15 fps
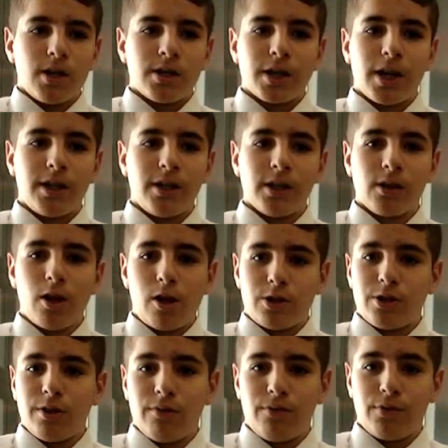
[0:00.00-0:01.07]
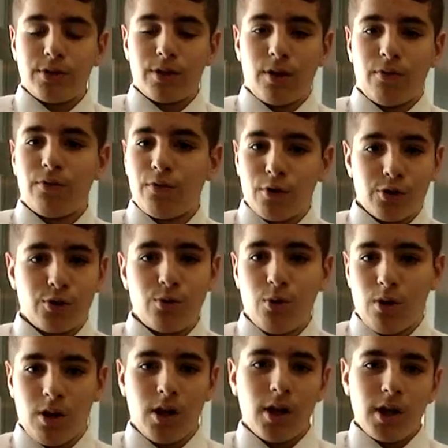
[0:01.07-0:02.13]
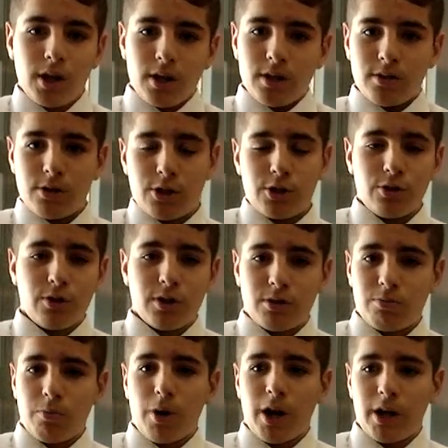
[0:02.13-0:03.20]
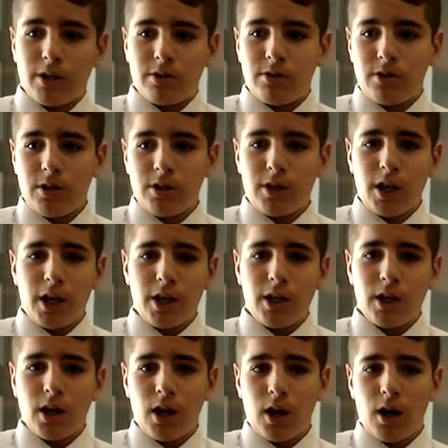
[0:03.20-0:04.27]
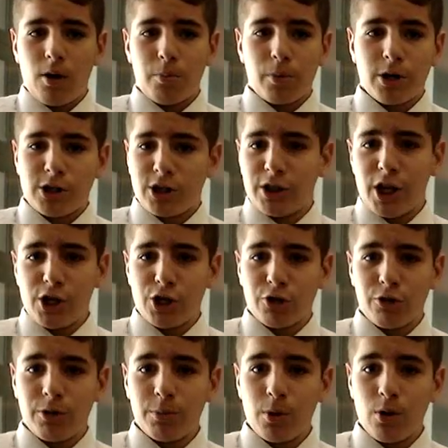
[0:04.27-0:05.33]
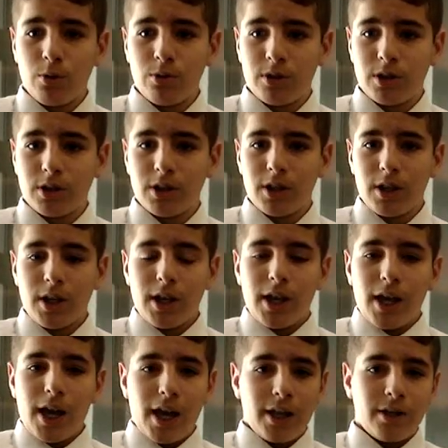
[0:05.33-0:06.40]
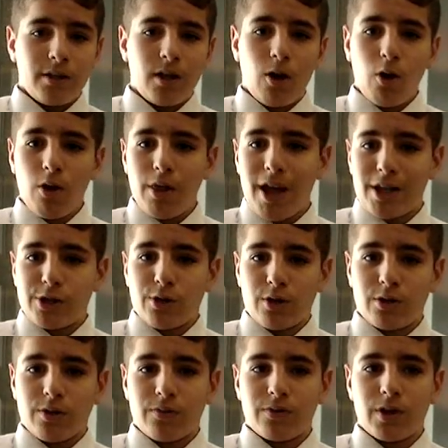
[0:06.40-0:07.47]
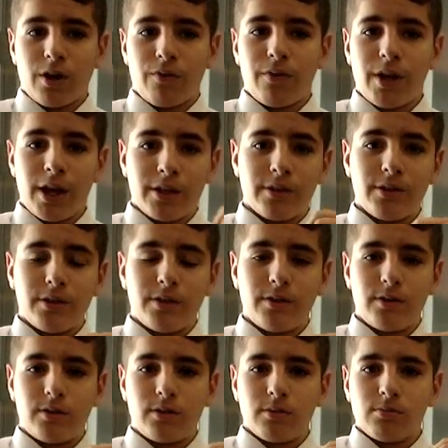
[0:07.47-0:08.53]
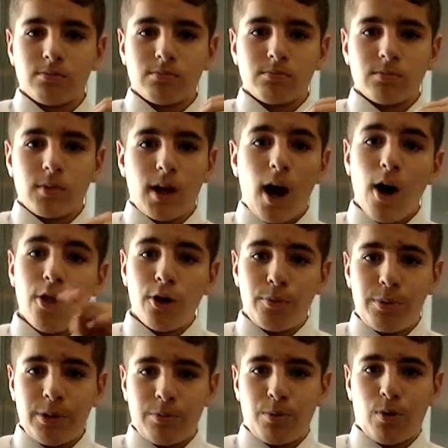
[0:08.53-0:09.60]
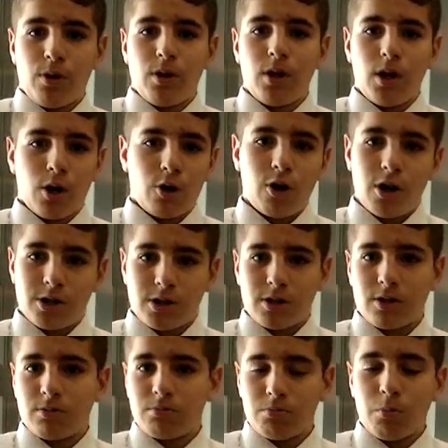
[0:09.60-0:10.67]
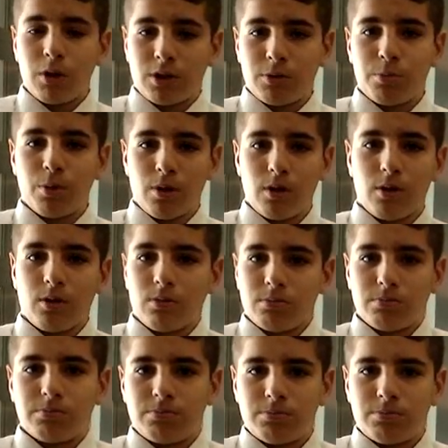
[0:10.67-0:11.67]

to need lots of stuff for school. A student might need a presentation remote, and all that sorts of stuff. And other people across multiple,